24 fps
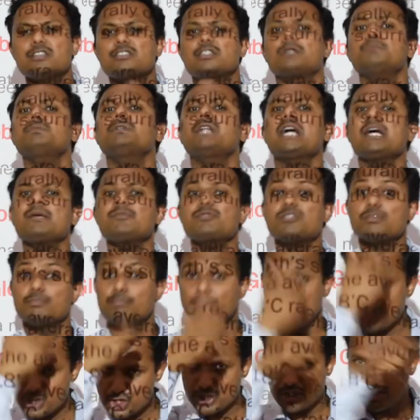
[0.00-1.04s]
Sometimes
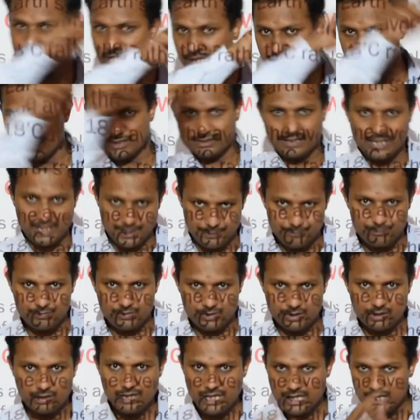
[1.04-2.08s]
mesh anna kattare,
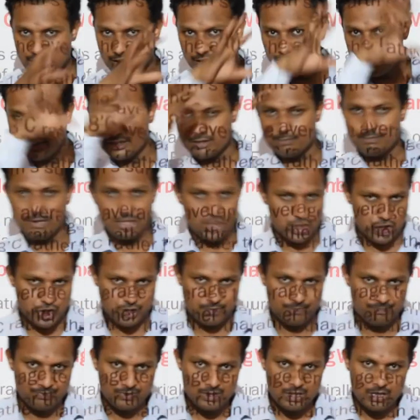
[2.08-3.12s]
green colored
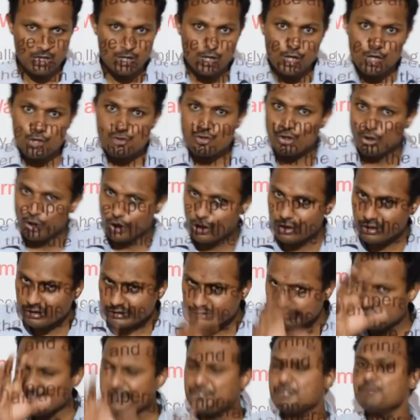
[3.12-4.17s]
mesh.
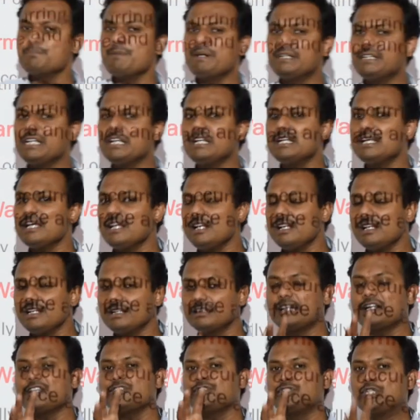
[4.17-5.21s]
So this material
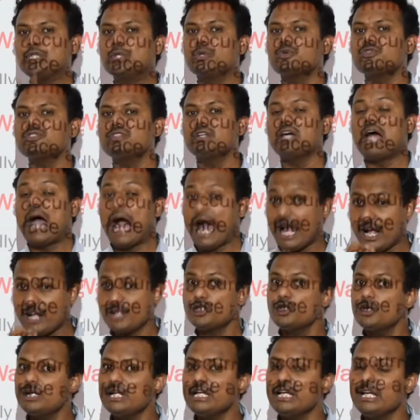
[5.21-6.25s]
that is used
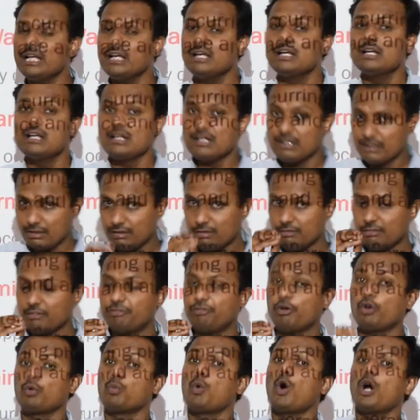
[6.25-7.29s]
actually
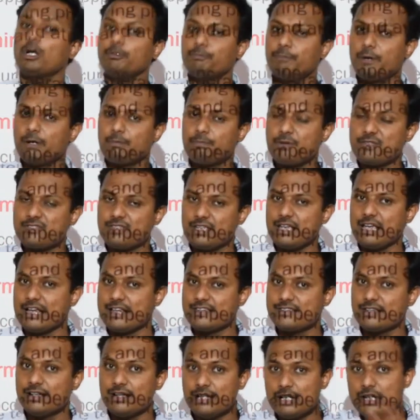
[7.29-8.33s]
for what purpose
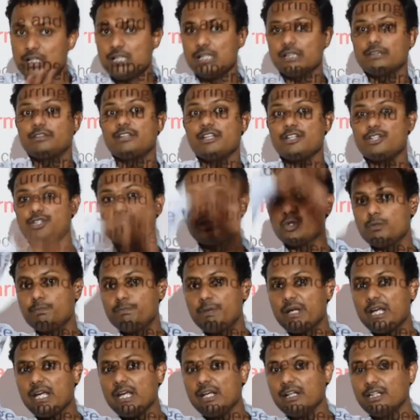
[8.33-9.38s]
is, this should
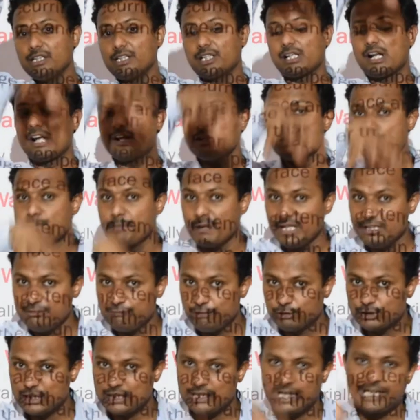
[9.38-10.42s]
be transparent
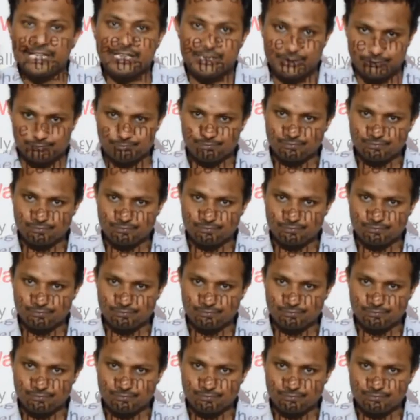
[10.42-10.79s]
for the light.